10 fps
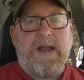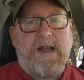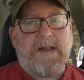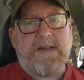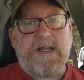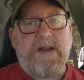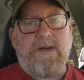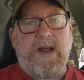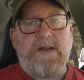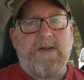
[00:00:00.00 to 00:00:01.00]
and let's say
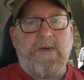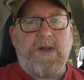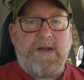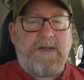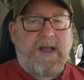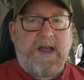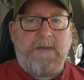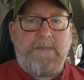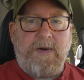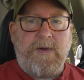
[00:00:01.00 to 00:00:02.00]
you're not doing the
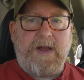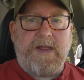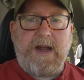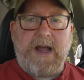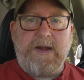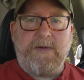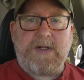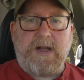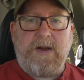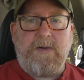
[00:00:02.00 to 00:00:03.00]
kind of PODA that I
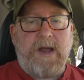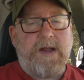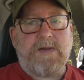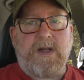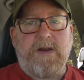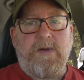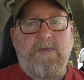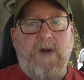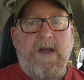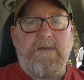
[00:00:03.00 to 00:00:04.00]
usually do
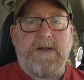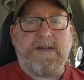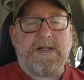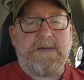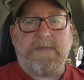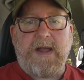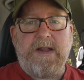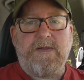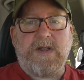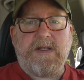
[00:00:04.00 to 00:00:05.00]
drive-ins. I
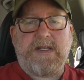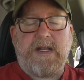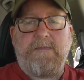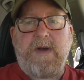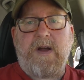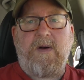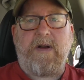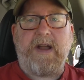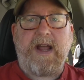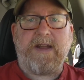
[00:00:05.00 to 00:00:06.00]
usually sit in my
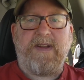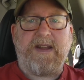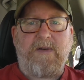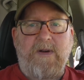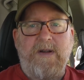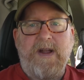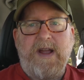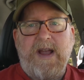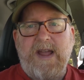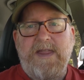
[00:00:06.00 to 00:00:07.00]
car and activate it, or
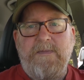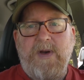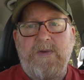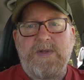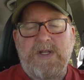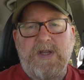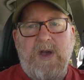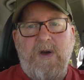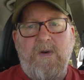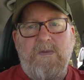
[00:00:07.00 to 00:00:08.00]
at the most
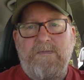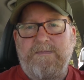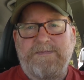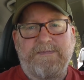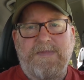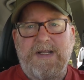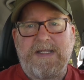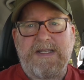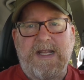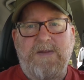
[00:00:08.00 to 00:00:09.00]
go,
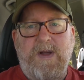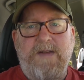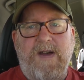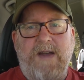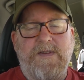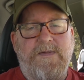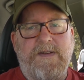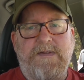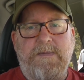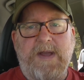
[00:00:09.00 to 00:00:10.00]
let's say 25 to
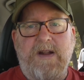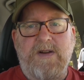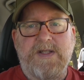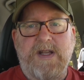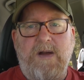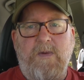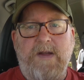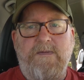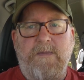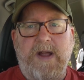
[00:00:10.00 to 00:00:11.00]
50 meters
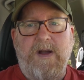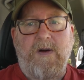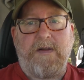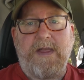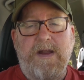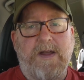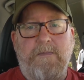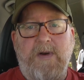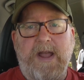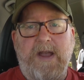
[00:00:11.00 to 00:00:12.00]
away from my car. Then you
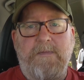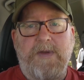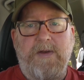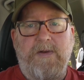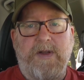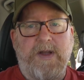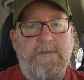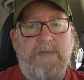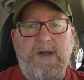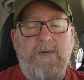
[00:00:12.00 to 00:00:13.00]
can bring a computer, you
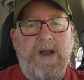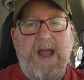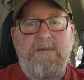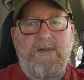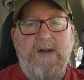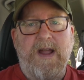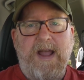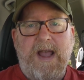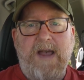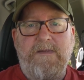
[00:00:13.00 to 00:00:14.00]
can bring whatever
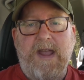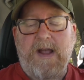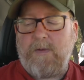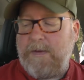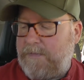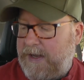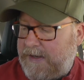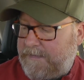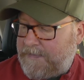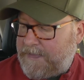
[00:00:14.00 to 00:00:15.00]
heavy equipment.